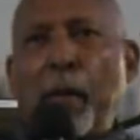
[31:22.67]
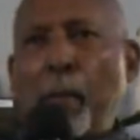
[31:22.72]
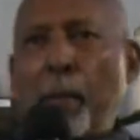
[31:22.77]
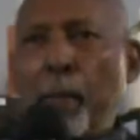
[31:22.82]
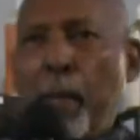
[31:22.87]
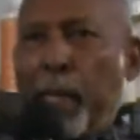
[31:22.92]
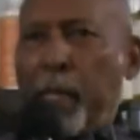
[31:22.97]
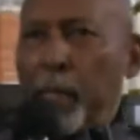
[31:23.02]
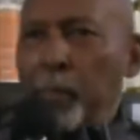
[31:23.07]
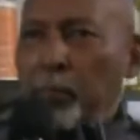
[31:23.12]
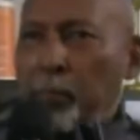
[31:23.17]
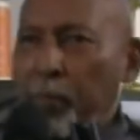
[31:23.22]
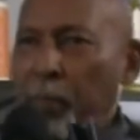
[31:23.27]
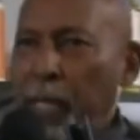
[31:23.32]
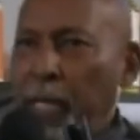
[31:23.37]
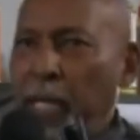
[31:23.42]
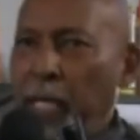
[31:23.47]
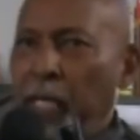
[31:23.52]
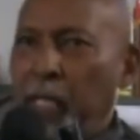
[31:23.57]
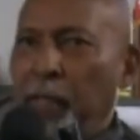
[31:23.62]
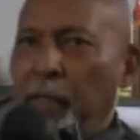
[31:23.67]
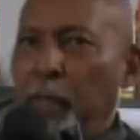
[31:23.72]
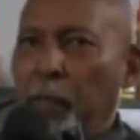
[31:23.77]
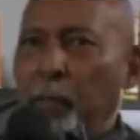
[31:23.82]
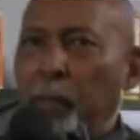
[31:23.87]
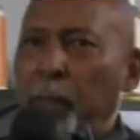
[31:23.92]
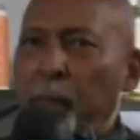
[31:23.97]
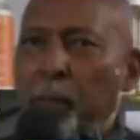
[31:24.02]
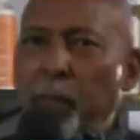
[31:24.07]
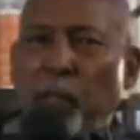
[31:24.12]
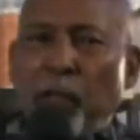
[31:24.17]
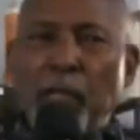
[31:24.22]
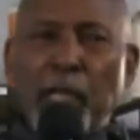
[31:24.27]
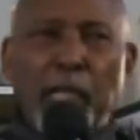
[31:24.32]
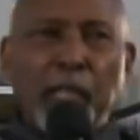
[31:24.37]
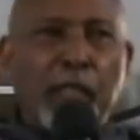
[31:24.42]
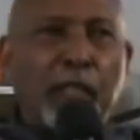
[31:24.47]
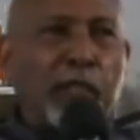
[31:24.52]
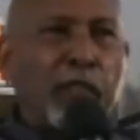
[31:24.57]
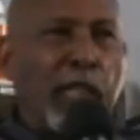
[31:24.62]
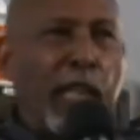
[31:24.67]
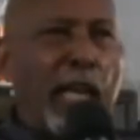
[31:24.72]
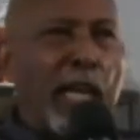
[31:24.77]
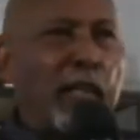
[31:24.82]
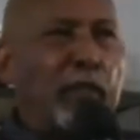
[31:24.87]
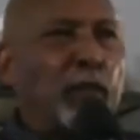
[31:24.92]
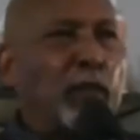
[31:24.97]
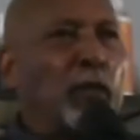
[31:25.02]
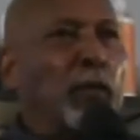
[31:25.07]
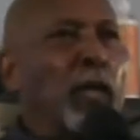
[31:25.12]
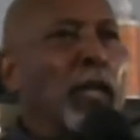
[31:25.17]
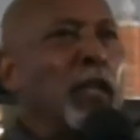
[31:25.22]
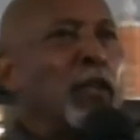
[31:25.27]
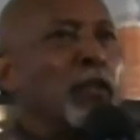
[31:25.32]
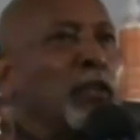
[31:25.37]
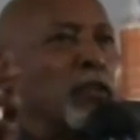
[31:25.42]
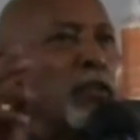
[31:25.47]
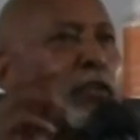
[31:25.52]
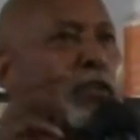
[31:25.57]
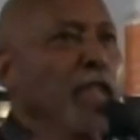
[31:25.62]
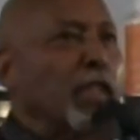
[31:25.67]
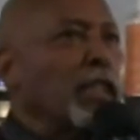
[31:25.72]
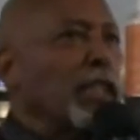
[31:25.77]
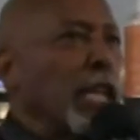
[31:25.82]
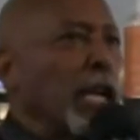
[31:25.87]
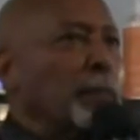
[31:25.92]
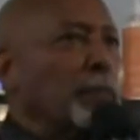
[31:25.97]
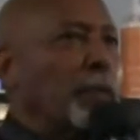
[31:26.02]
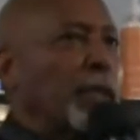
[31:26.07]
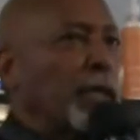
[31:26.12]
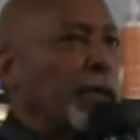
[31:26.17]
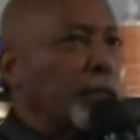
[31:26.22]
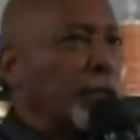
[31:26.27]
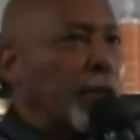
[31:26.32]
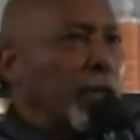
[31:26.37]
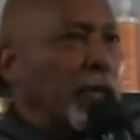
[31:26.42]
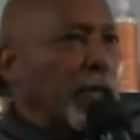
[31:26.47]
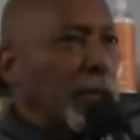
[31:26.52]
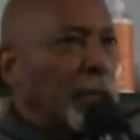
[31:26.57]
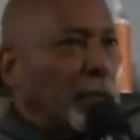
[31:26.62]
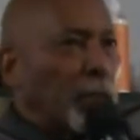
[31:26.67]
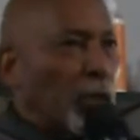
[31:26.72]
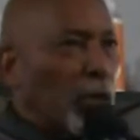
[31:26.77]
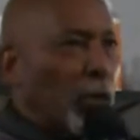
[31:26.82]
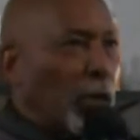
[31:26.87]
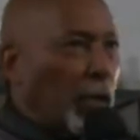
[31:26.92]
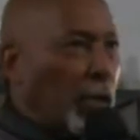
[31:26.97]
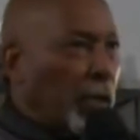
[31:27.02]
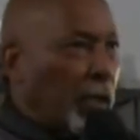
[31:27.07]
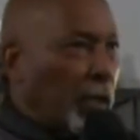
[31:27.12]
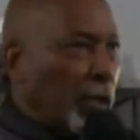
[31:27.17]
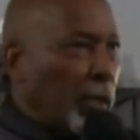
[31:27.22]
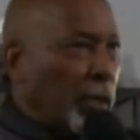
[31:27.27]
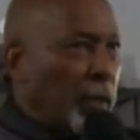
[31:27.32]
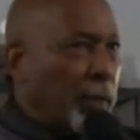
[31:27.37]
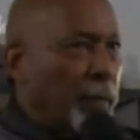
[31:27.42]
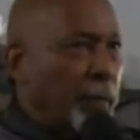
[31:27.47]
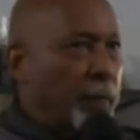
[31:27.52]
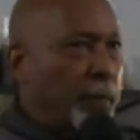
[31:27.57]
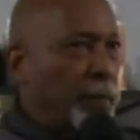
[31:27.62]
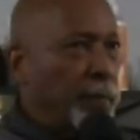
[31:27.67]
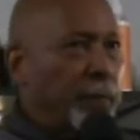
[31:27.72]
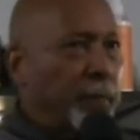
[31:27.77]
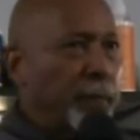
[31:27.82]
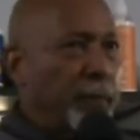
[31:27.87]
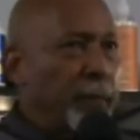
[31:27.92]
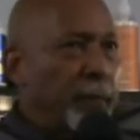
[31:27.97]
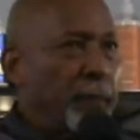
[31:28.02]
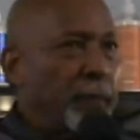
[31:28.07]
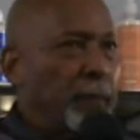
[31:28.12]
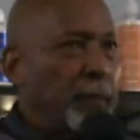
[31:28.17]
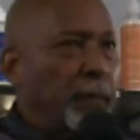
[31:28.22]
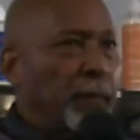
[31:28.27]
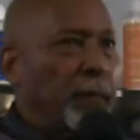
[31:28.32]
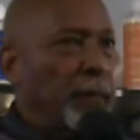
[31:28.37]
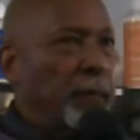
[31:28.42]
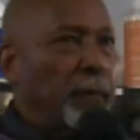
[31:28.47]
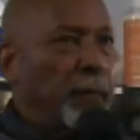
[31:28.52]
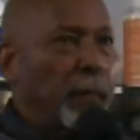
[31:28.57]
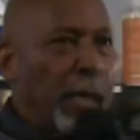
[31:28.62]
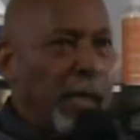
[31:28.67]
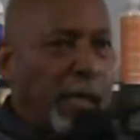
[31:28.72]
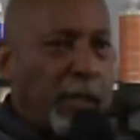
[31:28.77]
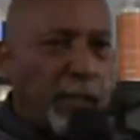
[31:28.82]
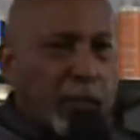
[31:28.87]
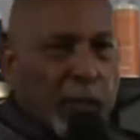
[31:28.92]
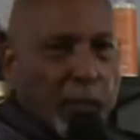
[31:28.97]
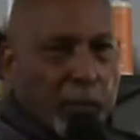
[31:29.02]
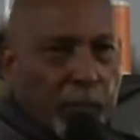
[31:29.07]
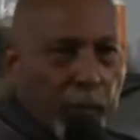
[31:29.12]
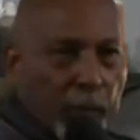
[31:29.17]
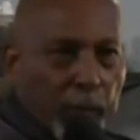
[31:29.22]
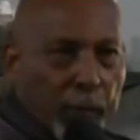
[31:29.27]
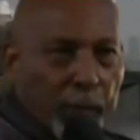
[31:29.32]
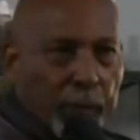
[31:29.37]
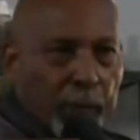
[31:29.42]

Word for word: Make it plain. If the people don't understand you, you should not be in front of them talking. Make it simple.